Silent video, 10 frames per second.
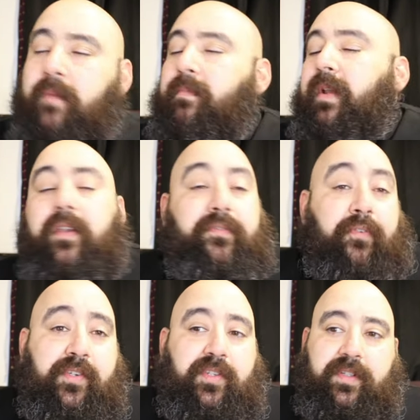But
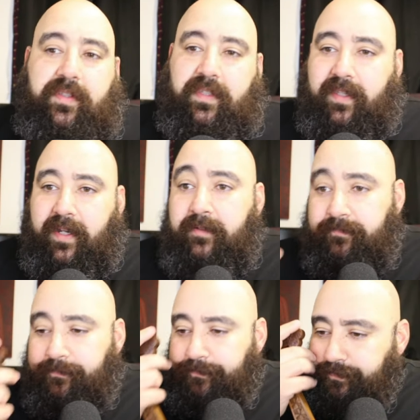unfortunately today,
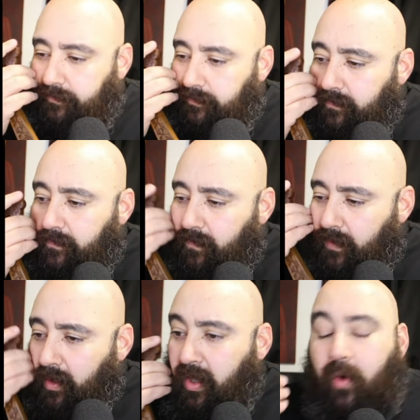
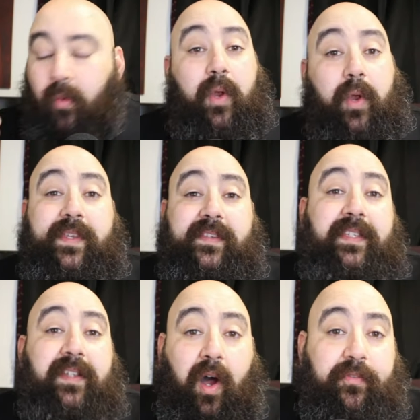what we
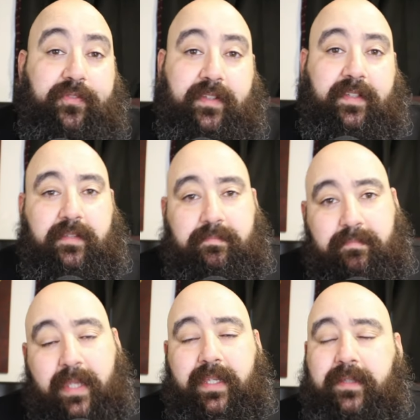see often in
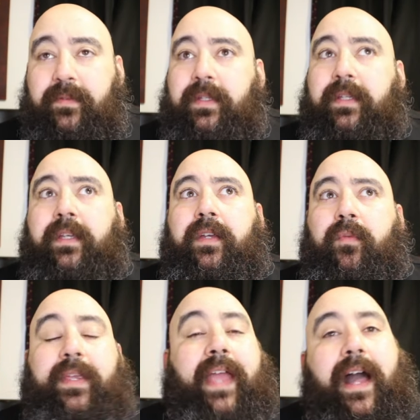many
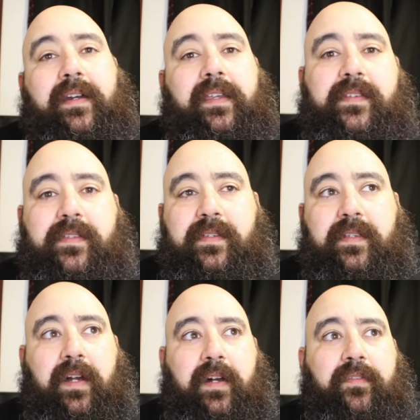realities
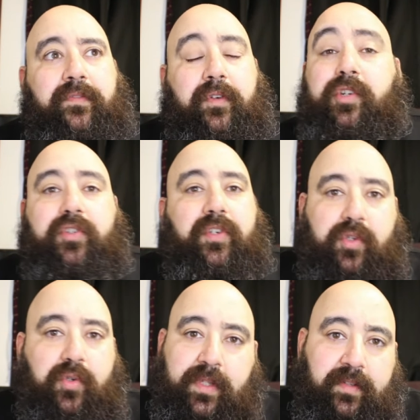of
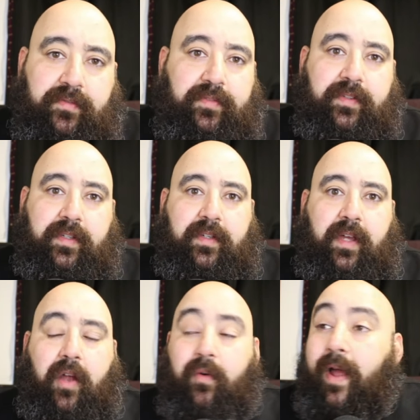Christians who live
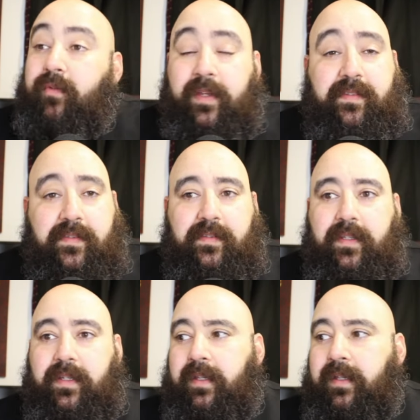around us
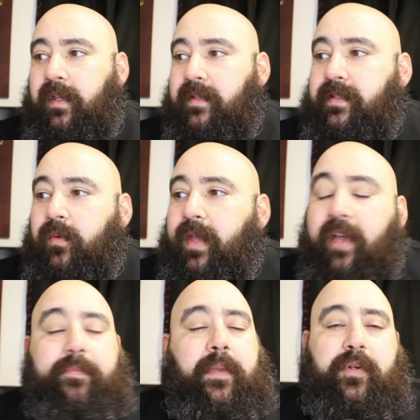is that we
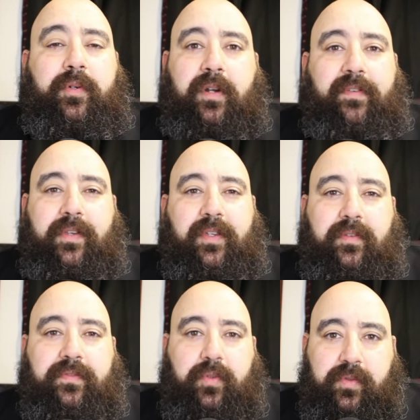have people who are very
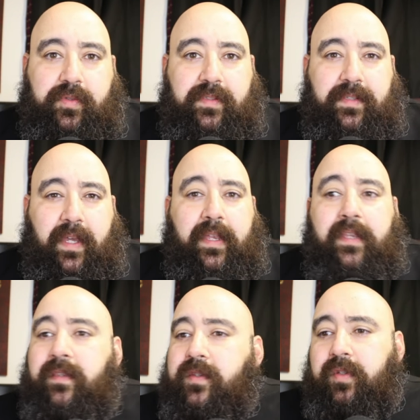confused. And
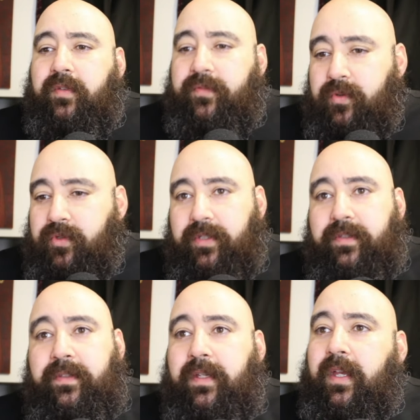in this
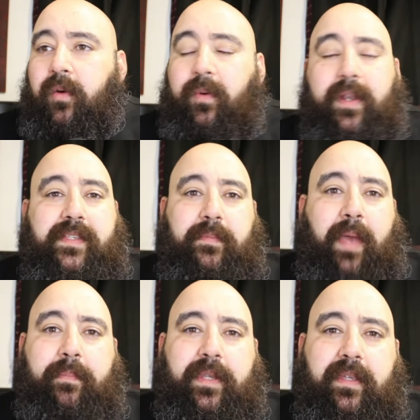confusion, what ends up
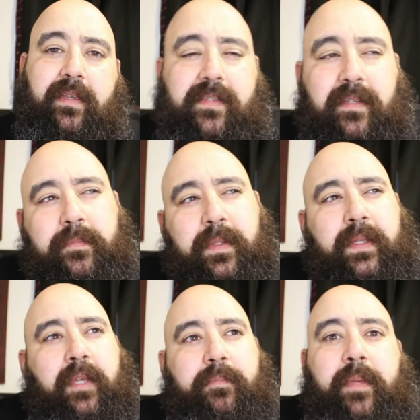happening is that
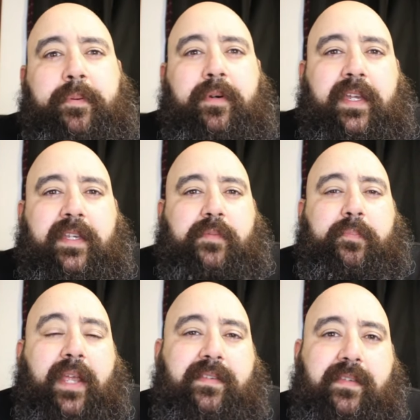people
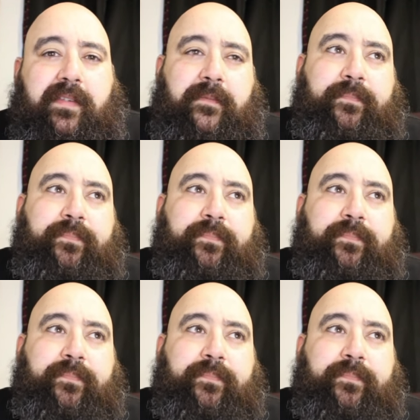express